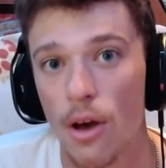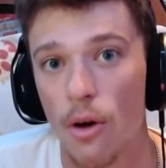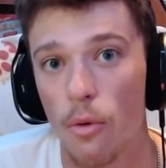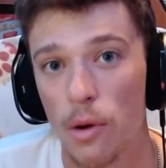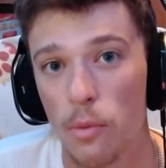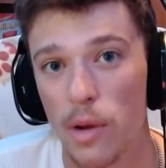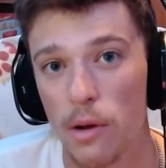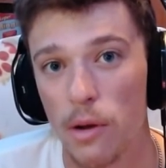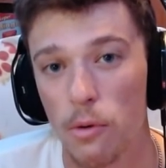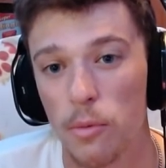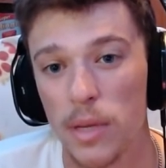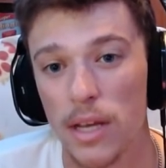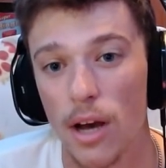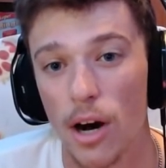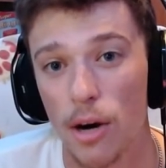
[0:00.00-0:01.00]
when we will
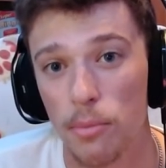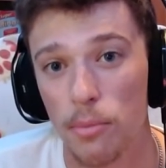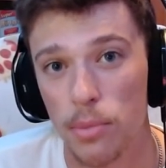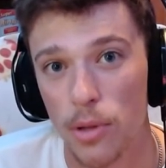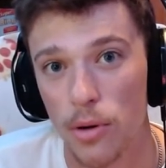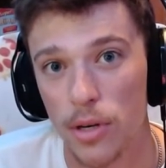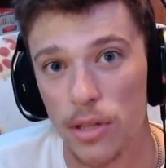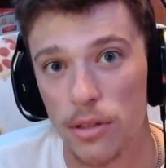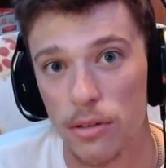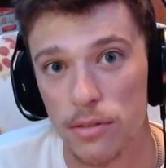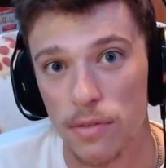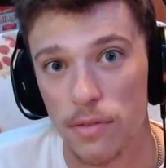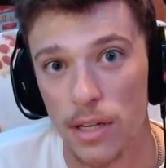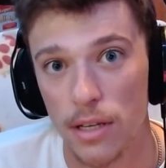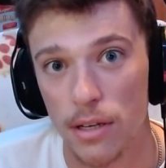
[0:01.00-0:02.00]
be uploading those
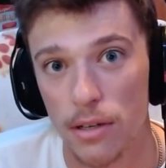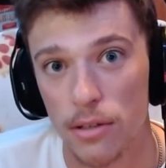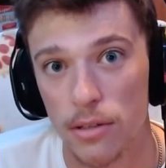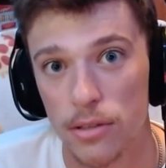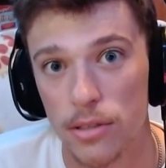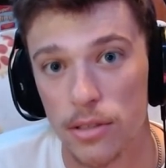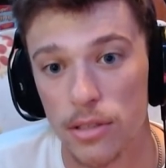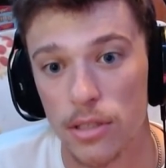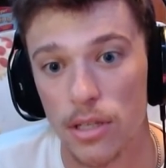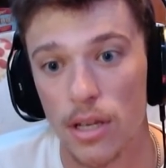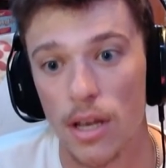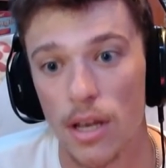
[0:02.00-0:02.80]
videos